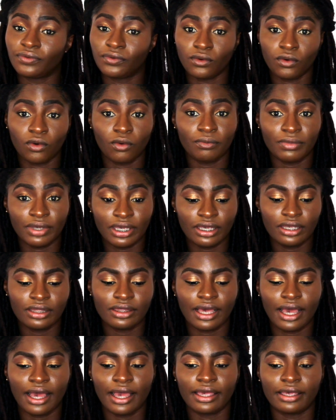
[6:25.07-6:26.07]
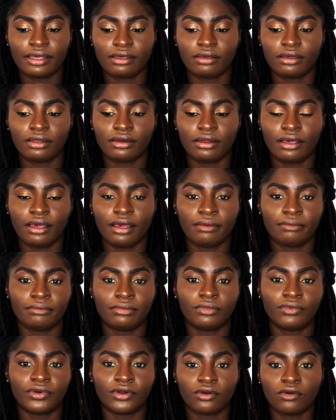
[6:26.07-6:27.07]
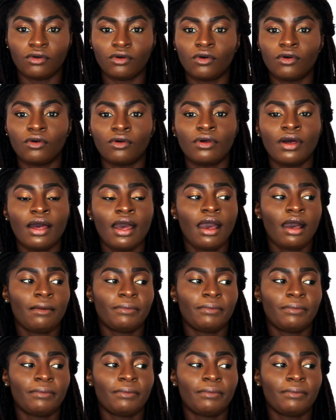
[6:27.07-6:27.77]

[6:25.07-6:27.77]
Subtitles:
for me that I can recall.